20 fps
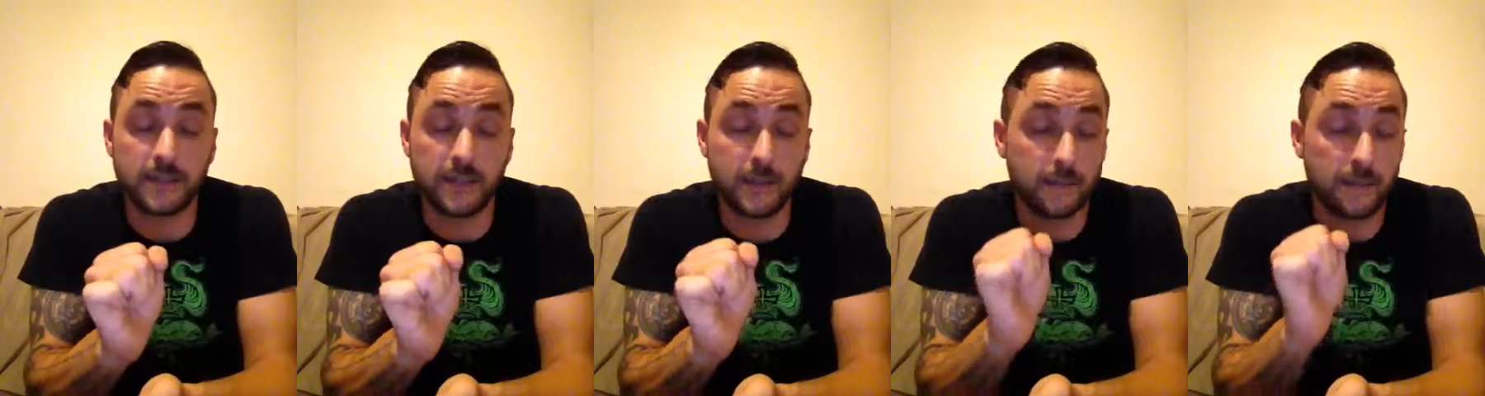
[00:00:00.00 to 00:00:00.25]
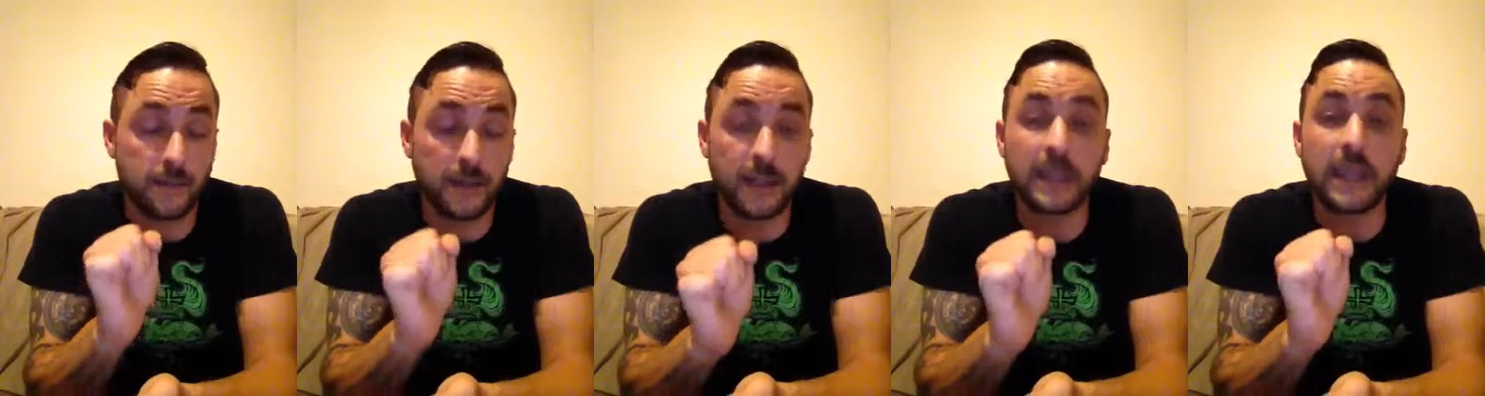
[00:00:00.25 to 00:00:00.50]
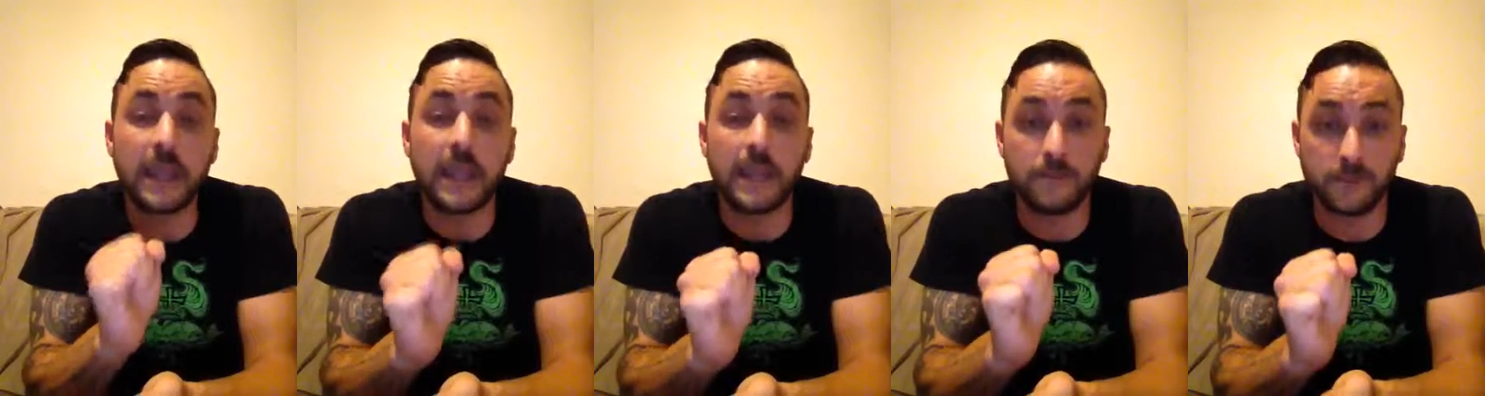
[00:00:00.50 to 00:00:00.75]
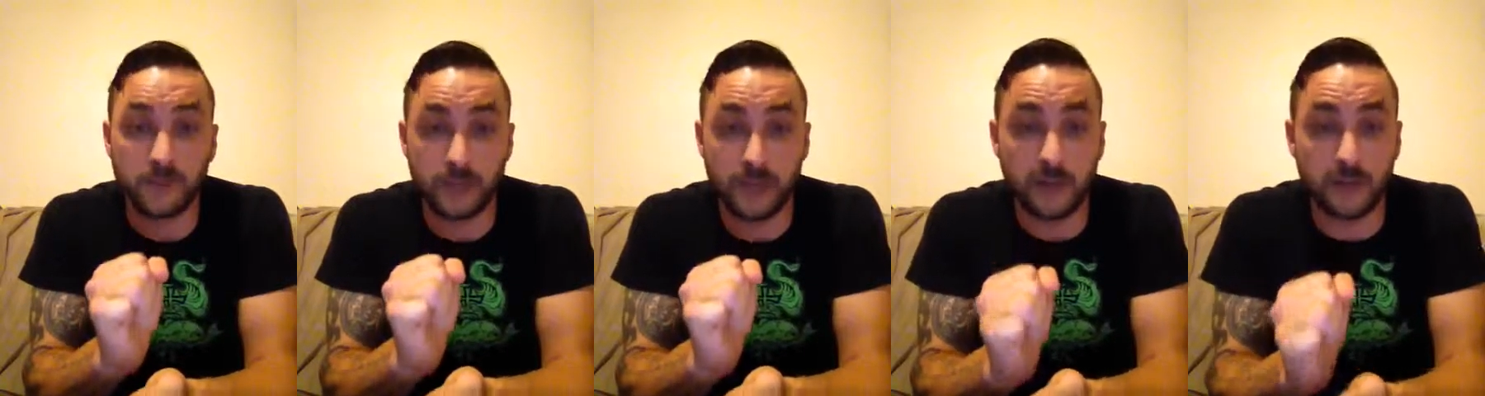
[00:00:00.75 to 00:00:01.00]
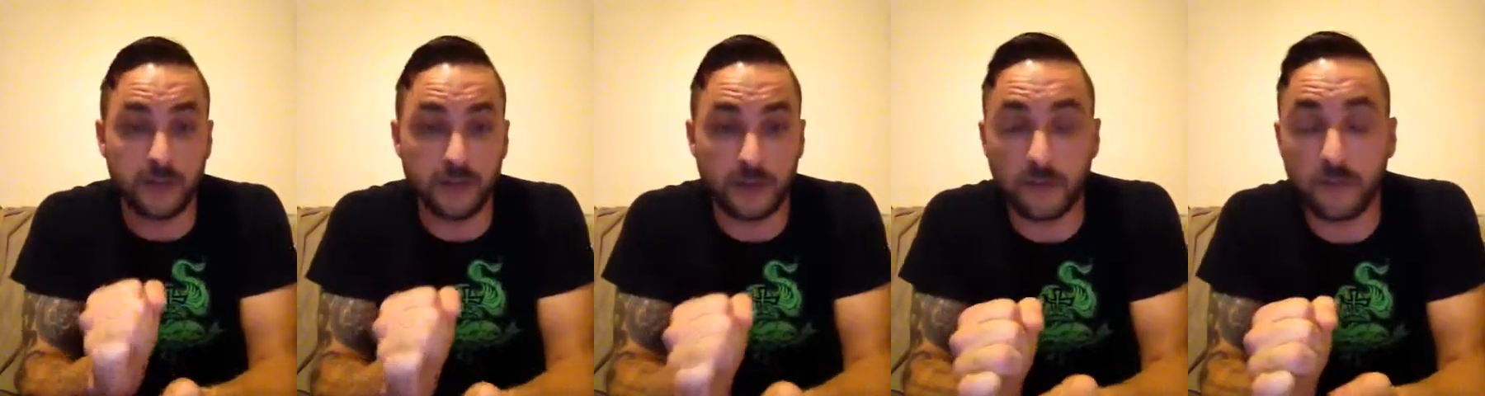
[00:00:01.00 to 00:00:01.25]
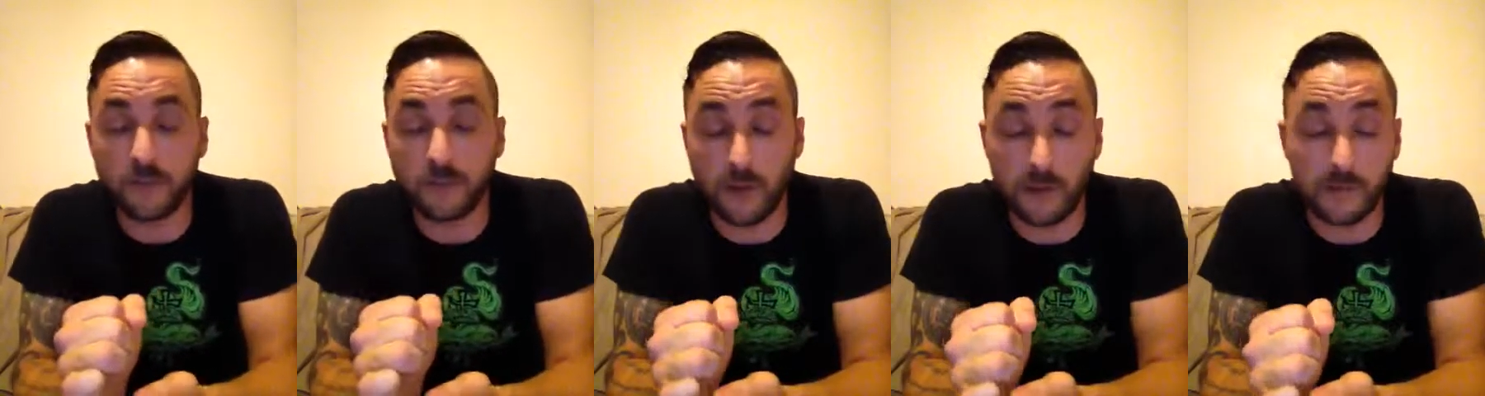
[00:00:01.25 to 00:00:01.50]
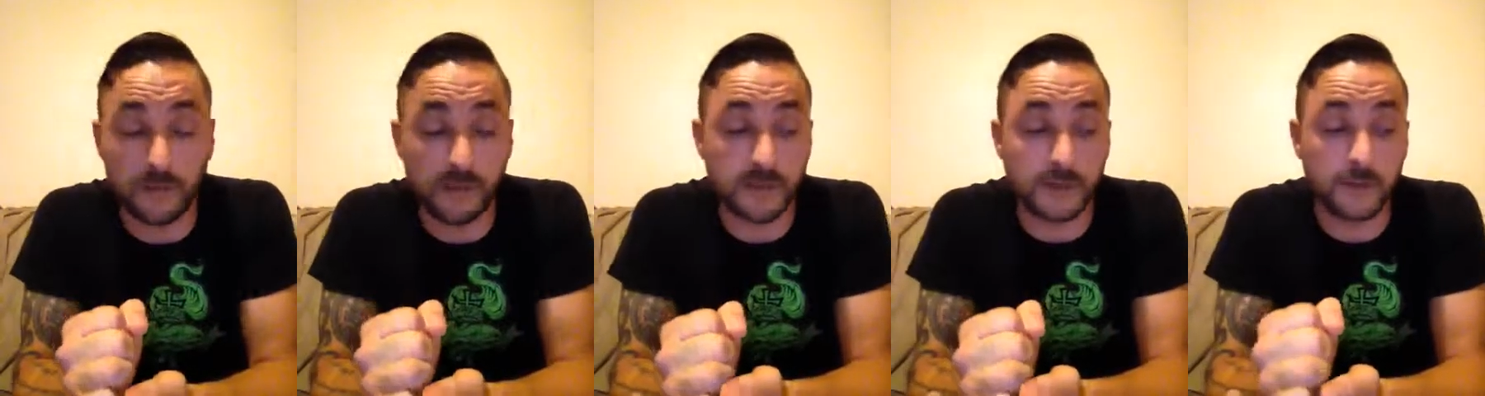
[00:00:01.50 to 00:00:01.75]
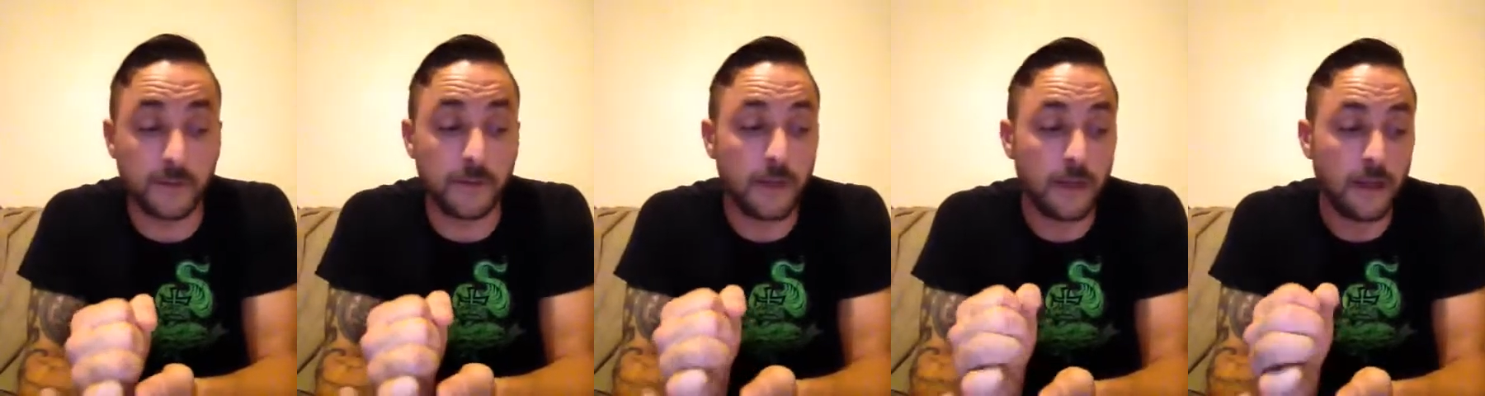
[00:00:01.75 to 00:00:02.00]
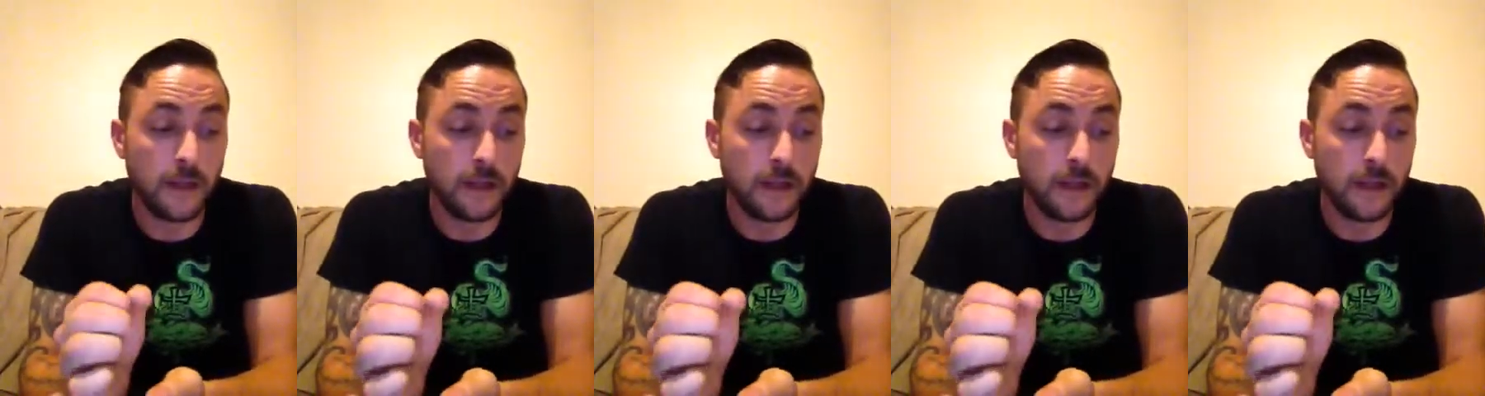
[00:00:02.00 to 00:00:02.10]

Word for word: gonna be a game changer. I promise you.